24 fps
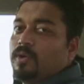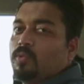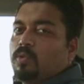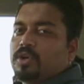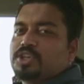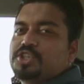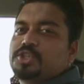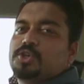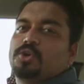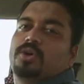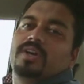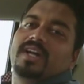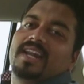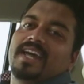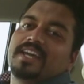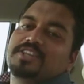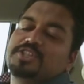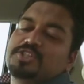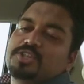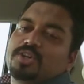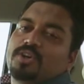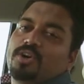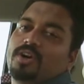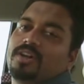what Skoda
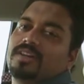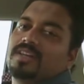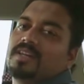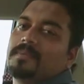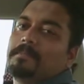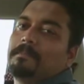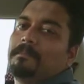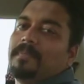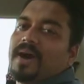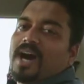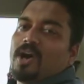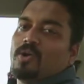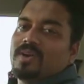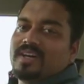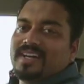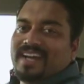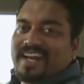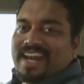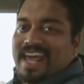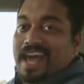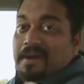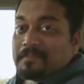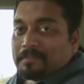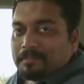likes to call the power
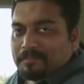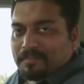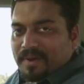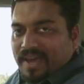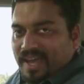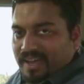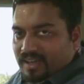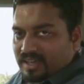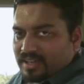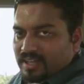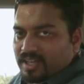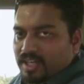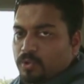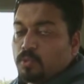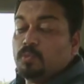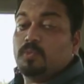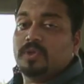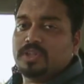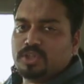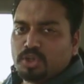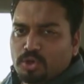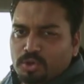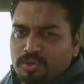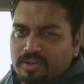nap pack,
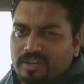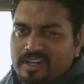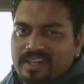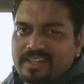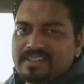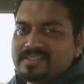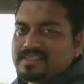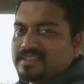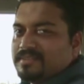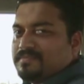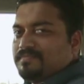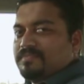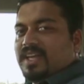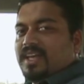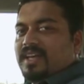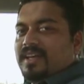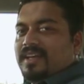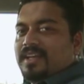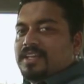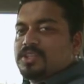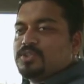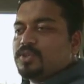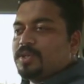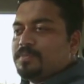with good reason.
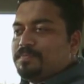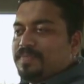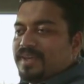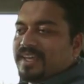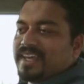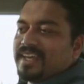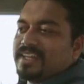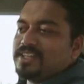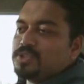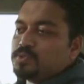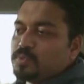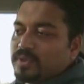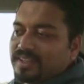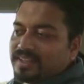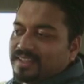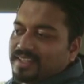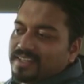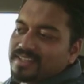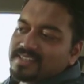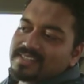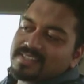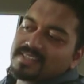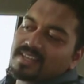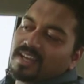So it begins with
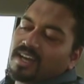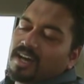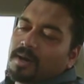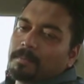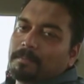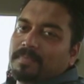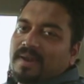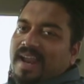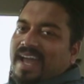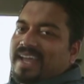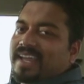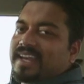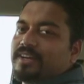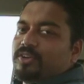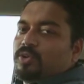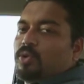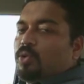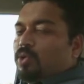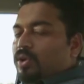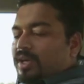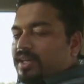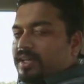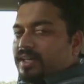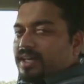this, a blanket
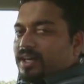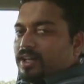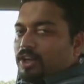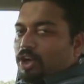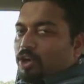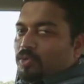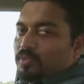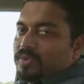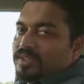holder along